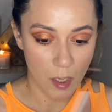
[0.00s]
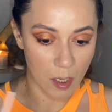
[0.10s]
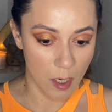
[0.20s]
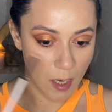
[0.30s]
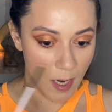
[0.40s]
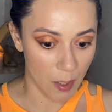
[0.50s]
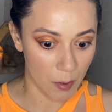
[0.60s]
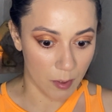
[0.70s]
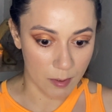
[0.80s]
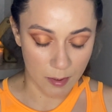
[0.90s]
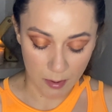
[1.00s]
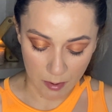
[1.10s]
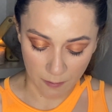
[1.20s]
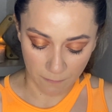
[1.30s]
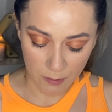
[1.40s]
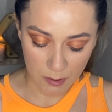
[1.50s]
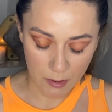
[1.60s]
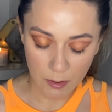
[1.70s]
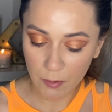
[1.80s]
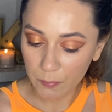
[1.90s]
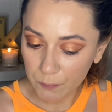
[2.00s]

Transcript: Now you can see the difference.